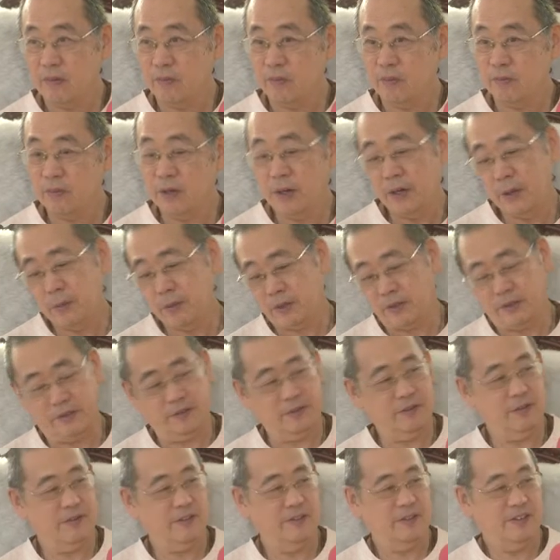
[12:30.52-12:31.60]
And they're limited
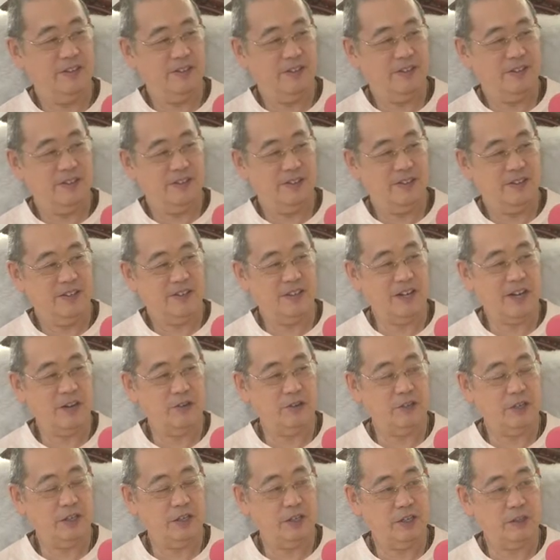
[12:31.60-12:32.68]
in how
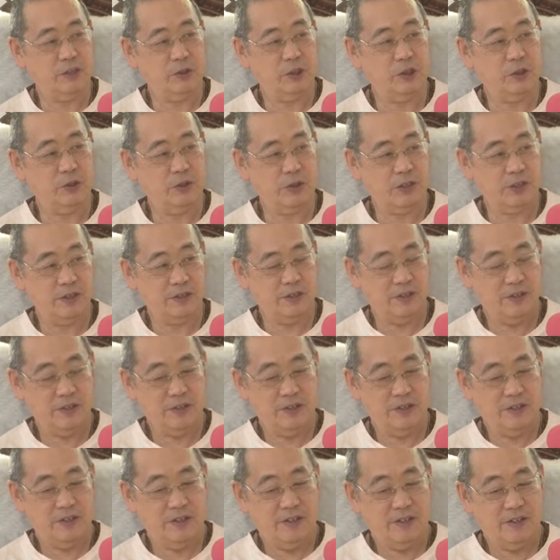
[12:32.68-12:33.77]
they enjoy.
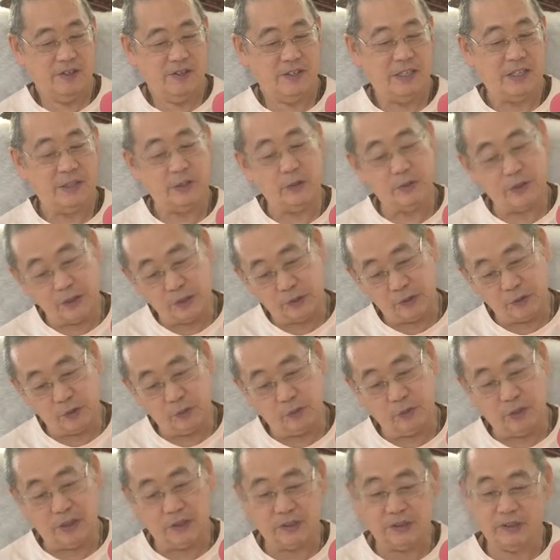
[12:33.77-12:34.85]
They don't eat too
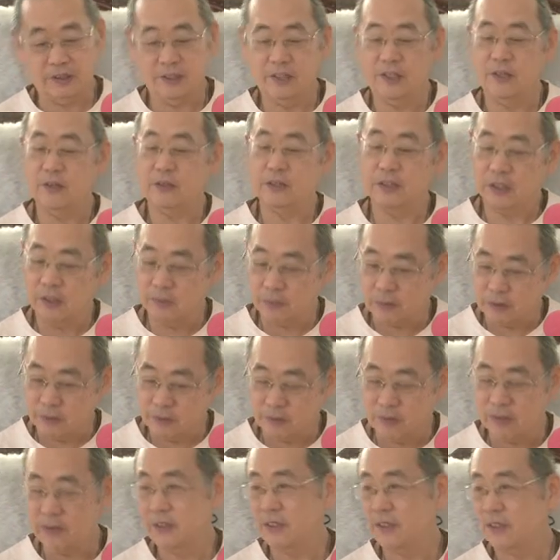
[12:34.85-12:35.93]
much, they don't sleep too
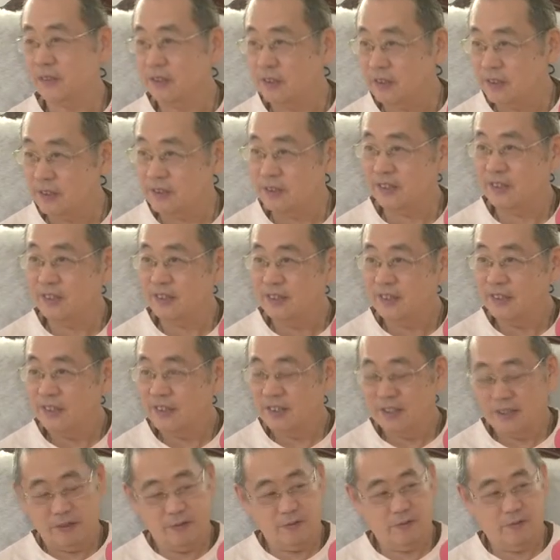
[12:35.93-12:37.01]
much, they just
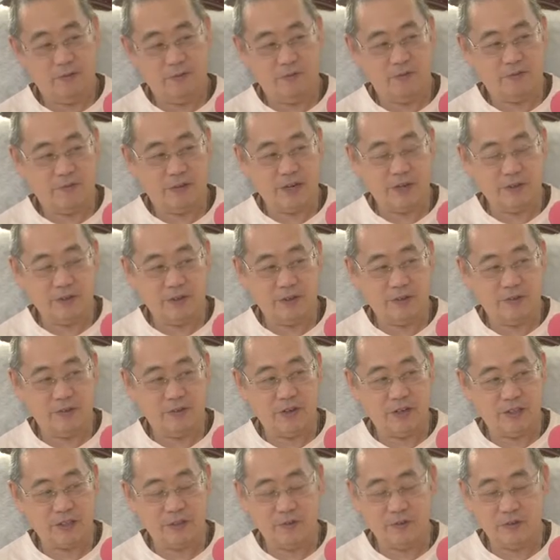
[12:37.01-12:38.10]
carry out their
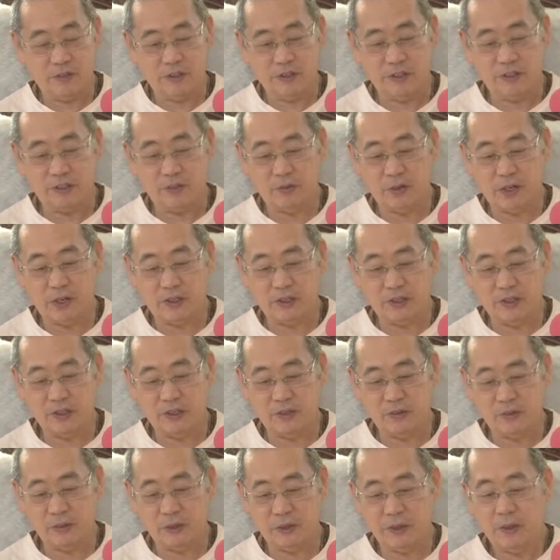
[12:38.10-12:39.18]
activities in a
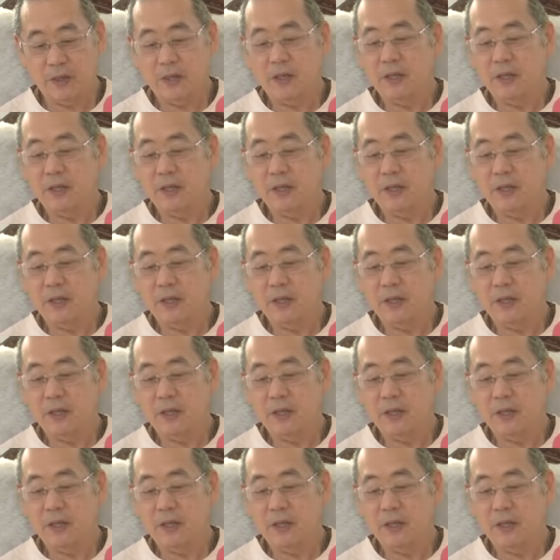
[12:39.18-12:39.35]
regulated way.